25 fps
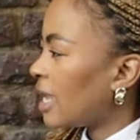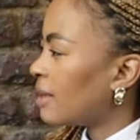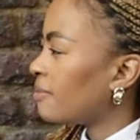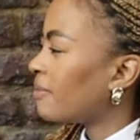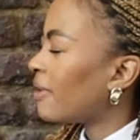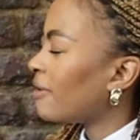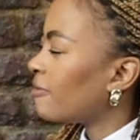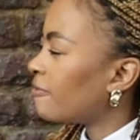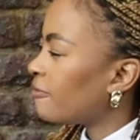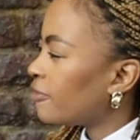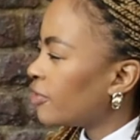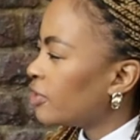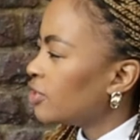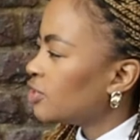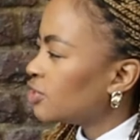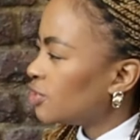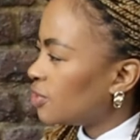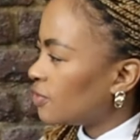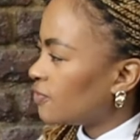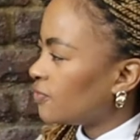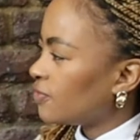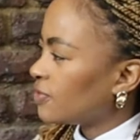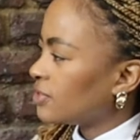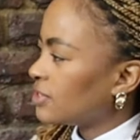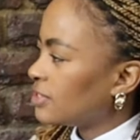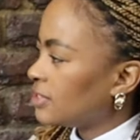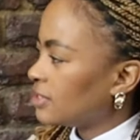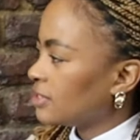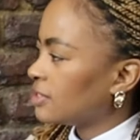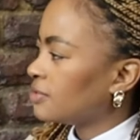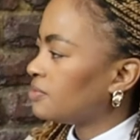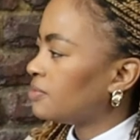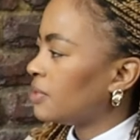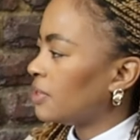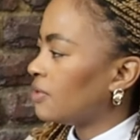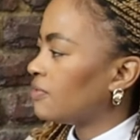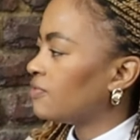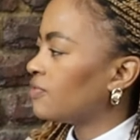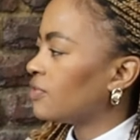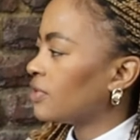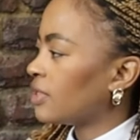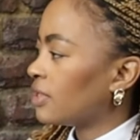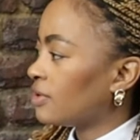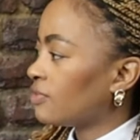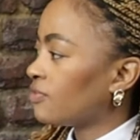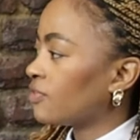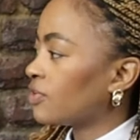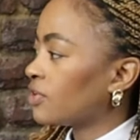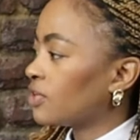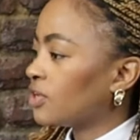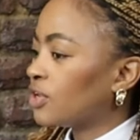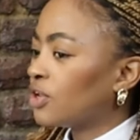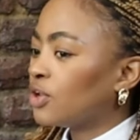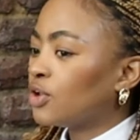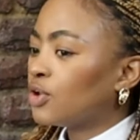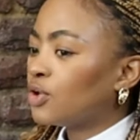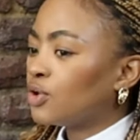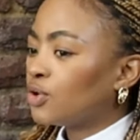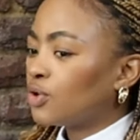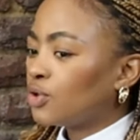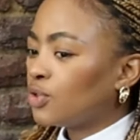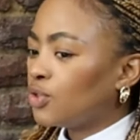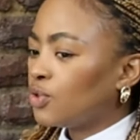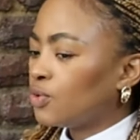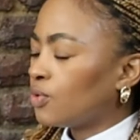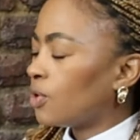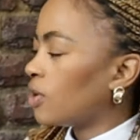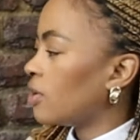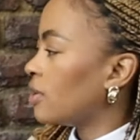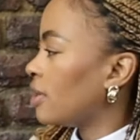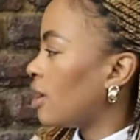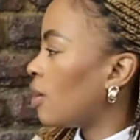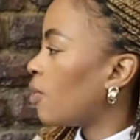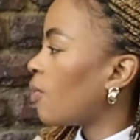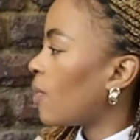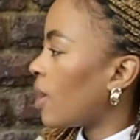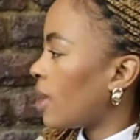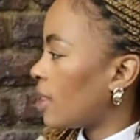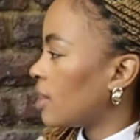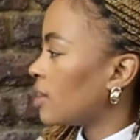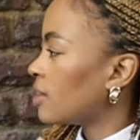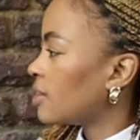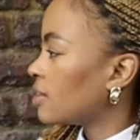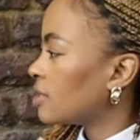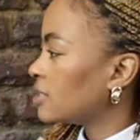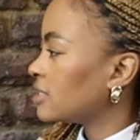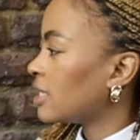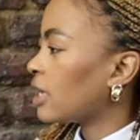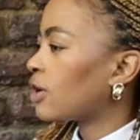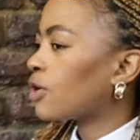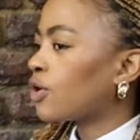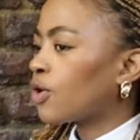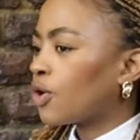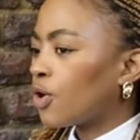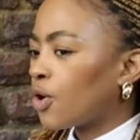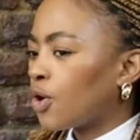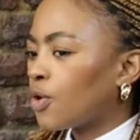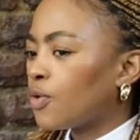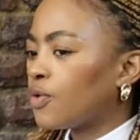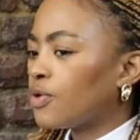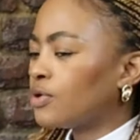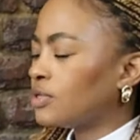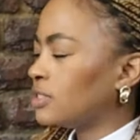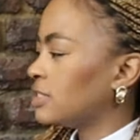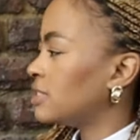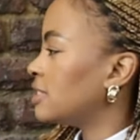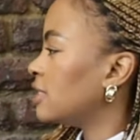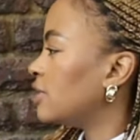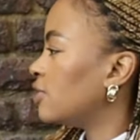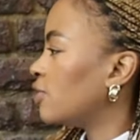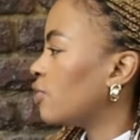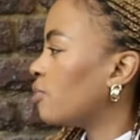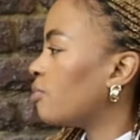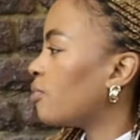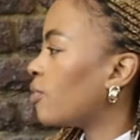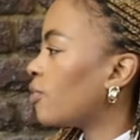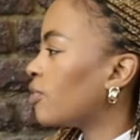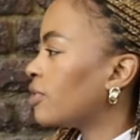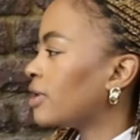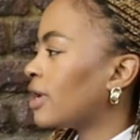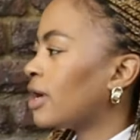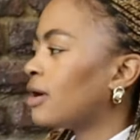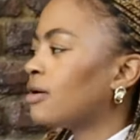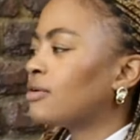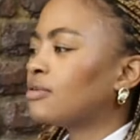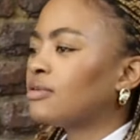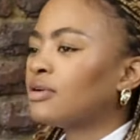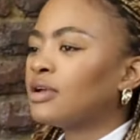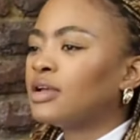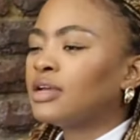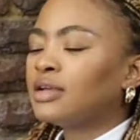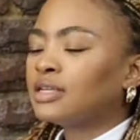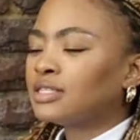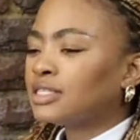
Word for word: And by virtue of your sins being forgiven, you are not well. Yeah. It's like go and sin yes, no more. Now yes,